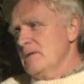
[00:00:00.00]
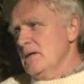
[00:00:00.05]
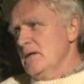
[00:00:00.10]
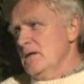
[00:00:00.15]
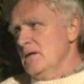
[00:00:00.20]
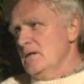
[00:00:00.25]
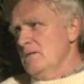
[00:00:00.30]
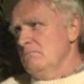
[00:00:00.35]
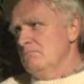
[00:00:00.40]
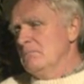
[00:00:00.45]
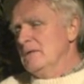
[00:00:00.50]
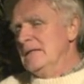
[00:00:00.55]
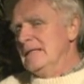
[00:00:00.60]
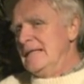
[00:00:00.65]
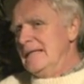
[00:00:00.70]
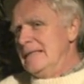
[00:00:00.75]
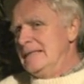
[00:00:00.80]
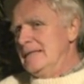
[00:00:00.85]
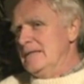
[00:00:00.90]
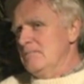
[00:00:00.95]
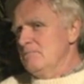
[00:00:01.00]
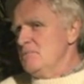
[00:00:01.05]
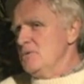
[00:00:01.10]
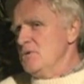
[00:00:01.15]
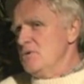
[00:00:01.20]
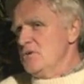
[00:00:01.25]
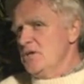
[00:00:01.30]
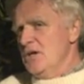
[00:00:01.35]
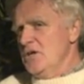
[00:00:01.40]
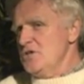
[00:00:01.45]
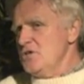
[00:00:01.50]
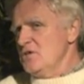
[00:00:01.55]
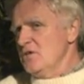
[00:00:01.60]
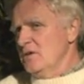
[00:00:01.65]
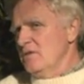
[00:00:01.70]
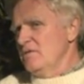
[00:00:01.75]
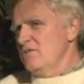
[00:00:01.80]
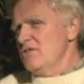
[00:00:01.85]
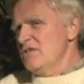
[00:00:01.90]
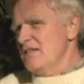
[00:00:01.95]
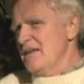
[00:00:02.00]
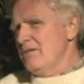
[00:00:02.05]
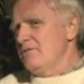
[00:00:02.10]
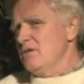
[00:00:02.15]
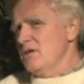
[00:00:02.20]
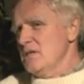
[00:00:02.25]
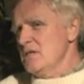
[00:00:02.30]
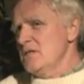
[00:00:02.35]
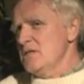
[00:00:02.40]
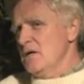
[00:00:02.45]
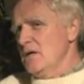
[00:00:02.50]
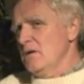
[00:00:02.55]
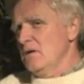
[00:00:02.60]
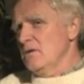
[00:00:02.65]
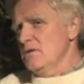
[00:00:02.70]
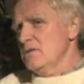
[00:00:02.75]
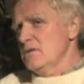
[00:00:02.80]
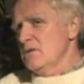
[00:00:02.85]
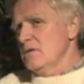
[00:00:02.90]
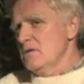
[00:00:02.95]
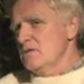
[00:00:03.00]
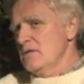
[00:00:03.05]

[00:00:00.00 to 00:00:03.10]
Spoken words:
malignant mutation of 7 cells.